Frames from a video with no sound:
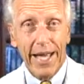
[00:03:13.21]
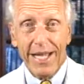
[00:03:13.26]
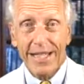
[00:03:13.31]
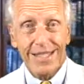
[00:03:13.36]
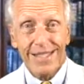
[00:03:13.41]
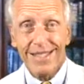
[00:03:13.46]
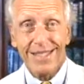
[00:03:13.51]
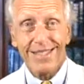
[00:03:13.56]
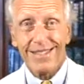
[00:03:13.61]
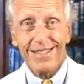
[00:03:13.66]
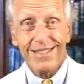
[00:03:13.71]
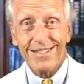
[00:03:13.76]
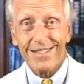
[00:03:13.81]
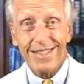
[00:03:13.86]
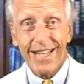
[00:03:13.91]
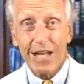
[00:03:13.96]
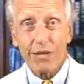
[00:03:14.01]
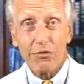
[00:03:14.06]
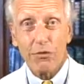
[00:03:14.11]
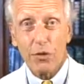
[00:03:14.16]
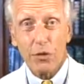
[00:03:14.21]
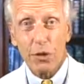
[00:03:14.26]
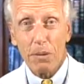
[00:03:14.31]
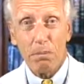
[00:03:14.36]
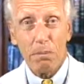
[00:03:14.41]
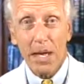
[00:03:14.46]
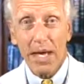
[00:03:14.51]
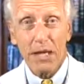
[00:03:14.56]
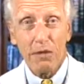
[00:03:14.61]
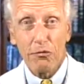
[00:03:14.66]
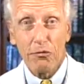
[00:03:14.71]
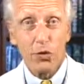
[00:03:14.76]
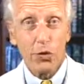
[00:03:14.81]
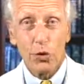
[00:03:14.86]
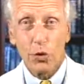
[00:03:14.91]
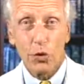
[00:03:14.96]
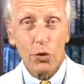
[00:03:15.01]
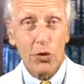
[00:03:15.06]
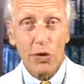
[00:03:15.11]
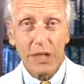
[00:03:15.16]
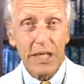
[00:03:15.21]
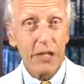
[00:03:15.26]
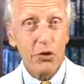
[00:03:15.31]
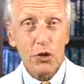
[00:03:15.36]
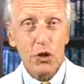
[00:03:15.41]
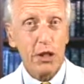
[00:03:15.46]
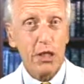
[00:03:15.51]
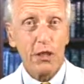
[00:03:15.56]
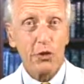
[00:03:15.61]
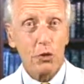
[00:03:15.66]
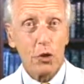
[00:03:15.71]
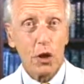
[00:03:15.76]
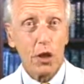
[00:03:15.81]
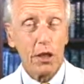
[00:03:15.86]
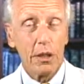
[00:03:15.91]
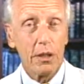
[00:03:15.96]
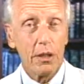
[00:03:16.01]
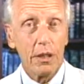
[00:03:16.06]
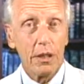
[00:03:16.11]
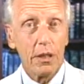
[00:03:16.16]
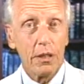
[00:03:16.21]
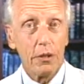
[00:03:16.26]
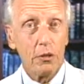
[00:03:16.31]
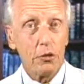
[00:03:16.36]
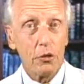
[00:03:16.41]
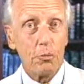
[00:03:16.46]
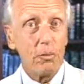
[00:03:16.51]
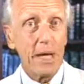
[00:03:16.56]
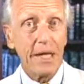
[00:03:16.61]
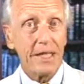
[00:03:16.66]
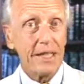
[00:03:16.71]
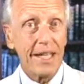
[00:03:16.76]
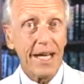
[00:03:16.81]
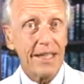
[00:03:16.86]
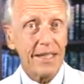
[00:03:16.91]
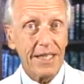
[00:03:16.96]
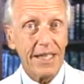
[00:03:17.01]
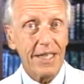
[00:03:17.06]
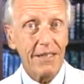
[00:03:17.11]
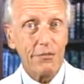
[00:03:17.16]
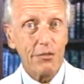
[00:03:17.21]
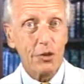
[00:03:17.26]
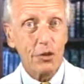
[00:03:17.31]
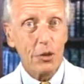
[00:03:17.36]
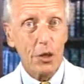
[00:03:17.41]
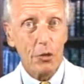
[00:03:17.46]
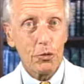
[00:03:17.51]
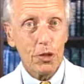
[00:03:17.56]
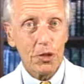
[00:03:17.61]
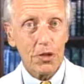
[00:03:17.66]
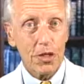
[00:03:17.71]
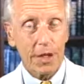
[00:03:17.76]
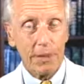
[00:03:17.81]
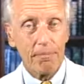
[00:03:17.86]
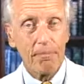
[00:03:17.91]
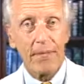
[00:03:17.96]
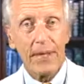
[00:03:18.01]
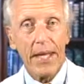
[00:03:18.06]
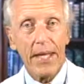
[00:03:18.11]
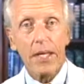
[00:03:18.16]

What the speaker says: And since it's not very painful or itchy at all, you might not even notice it.